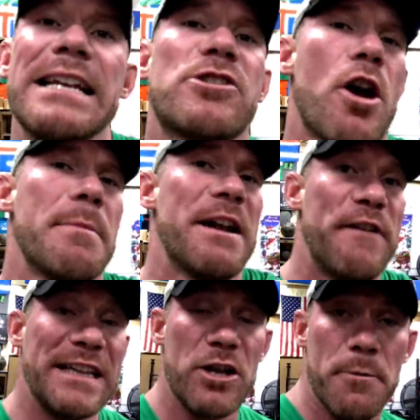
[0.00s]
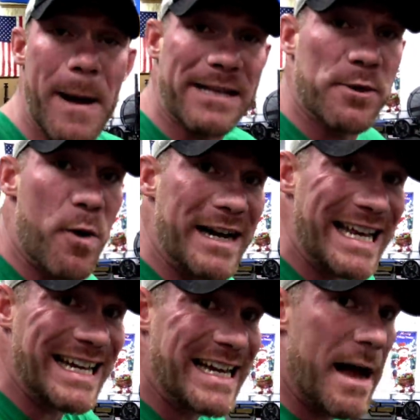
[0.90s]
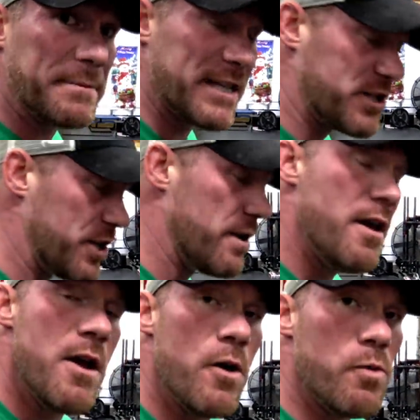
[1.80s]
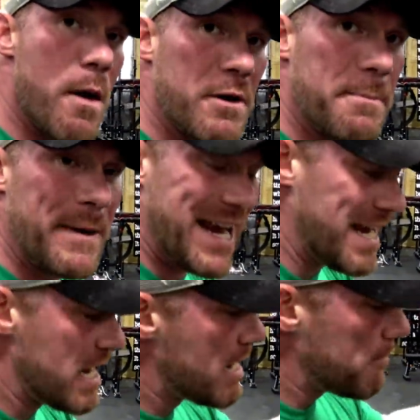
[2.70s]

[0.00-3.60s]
any strongman event that you could possibly want in a competition, what would it be?